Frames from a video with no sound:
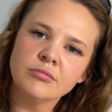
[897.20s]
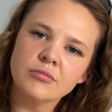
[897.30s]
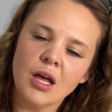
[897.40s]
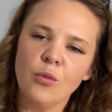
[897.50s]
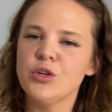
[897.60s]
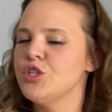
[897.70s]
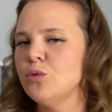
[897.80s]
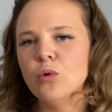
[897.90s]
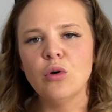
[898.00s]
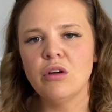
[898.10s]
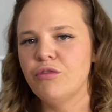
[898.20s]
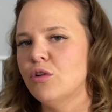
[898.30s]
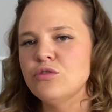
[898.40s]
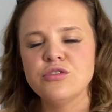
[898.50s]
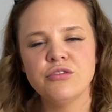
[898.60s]
I wish you all a
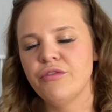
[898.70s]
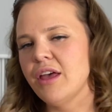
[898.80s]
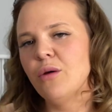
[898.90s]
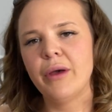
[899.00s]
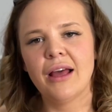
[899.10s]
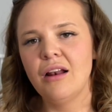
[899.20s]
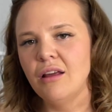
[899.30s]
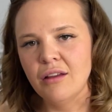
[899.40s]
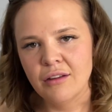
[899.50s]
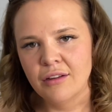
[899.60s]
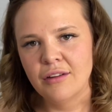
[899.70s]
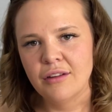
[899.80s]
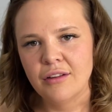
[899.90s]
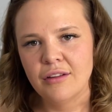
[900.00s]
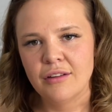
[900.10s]
fond farewell
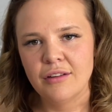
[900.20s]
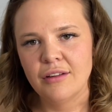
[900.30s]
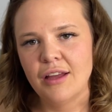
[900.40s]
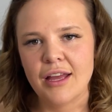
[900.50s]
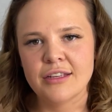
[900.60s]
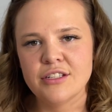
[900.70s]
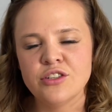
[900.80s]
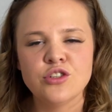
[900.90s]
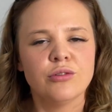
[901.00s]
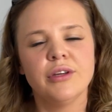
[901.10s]
and enjoy